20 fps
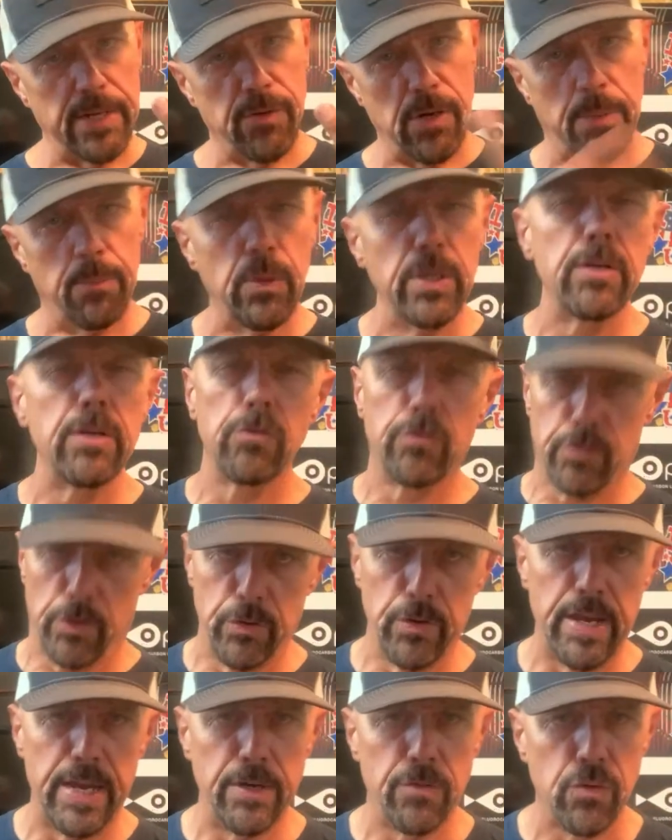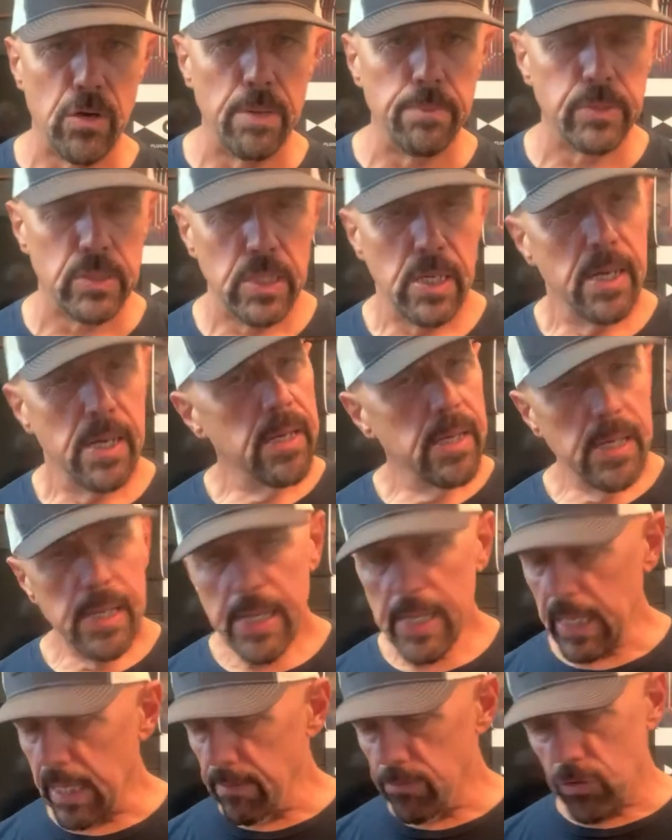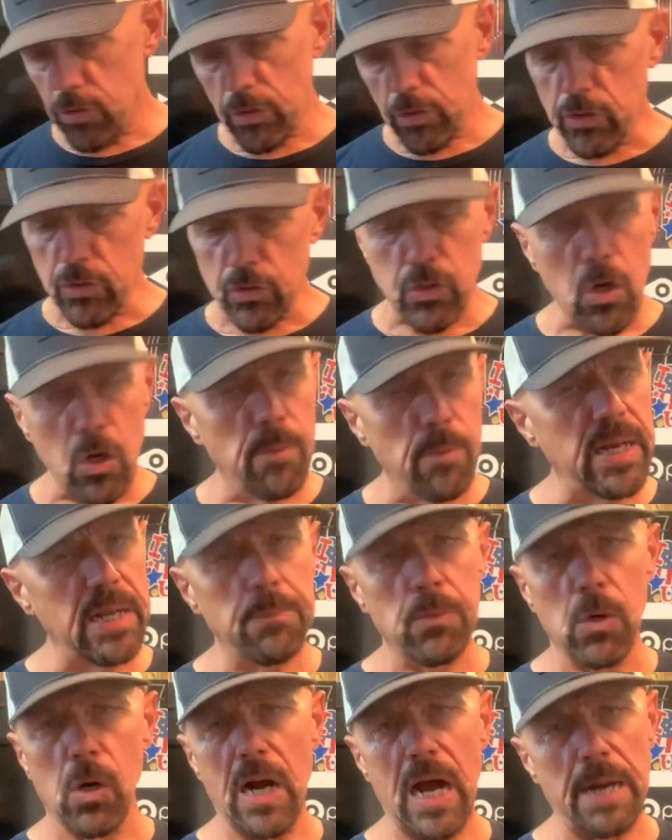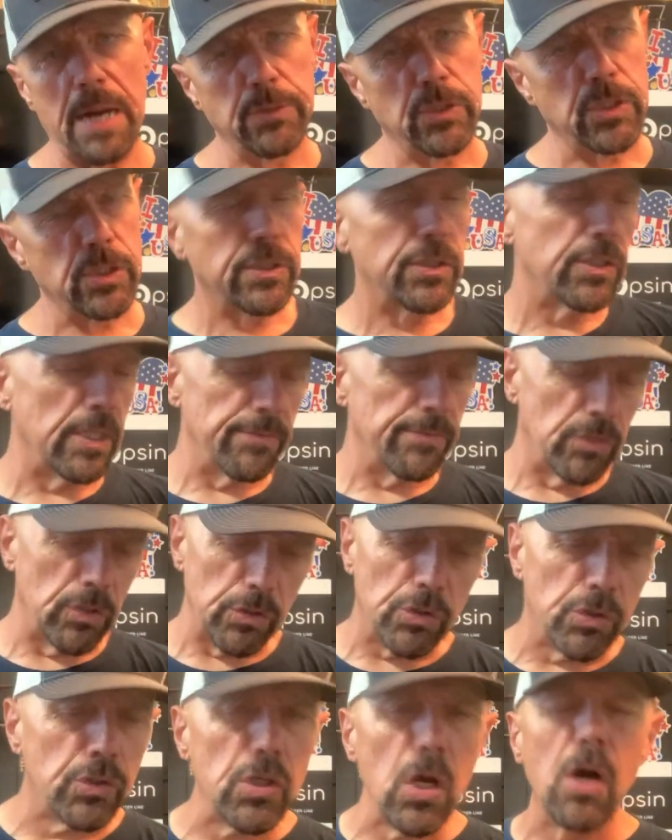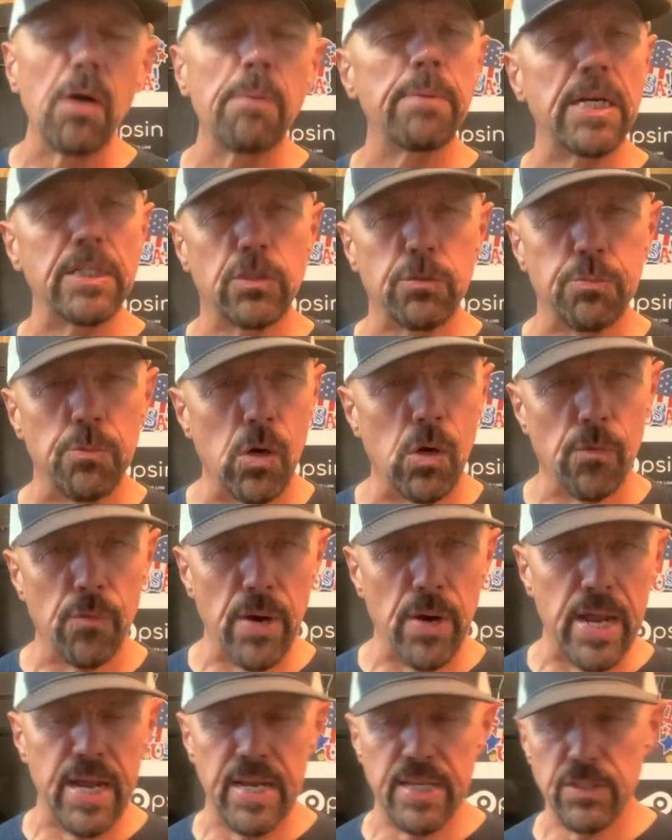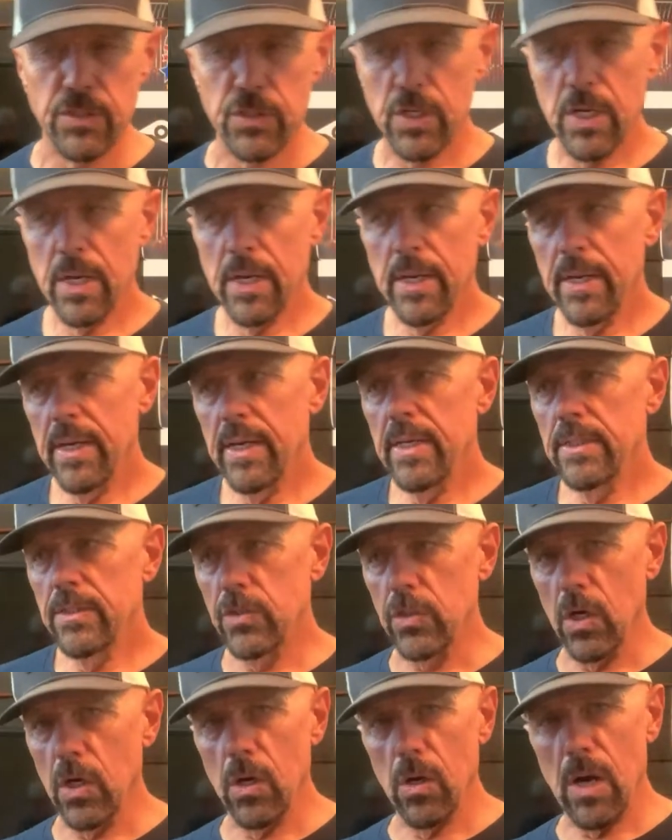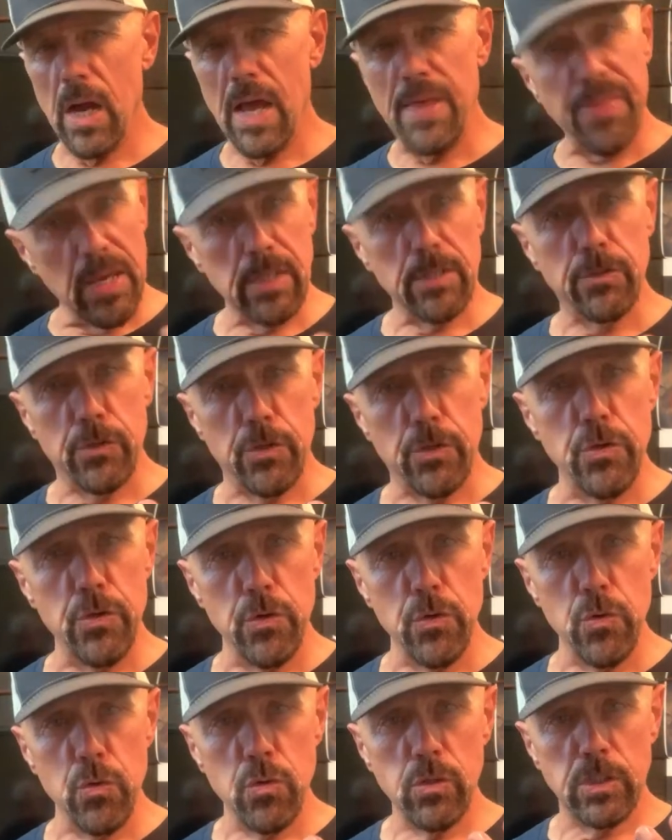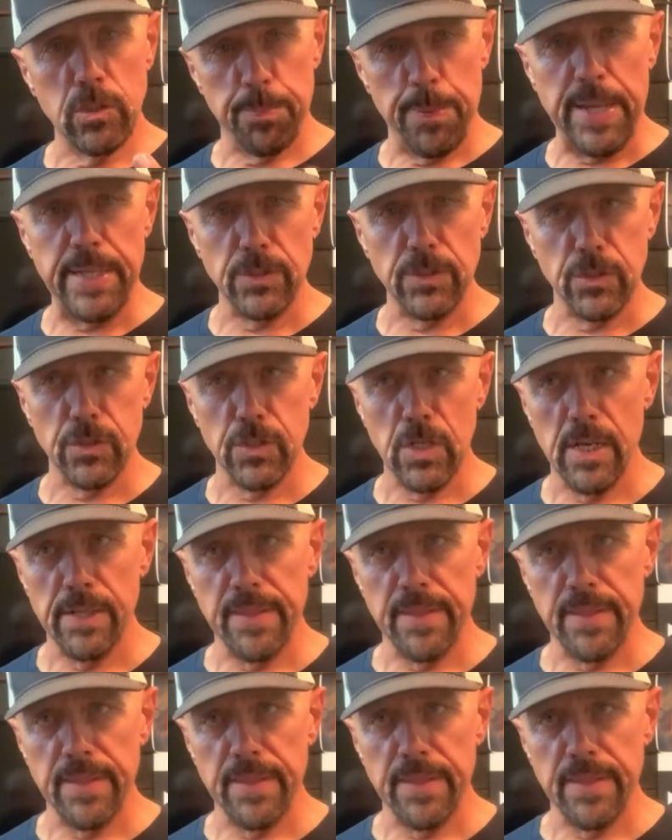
trip. We do two-day trips. It gives you so many more options, gives you so much more range. So I think two spaces on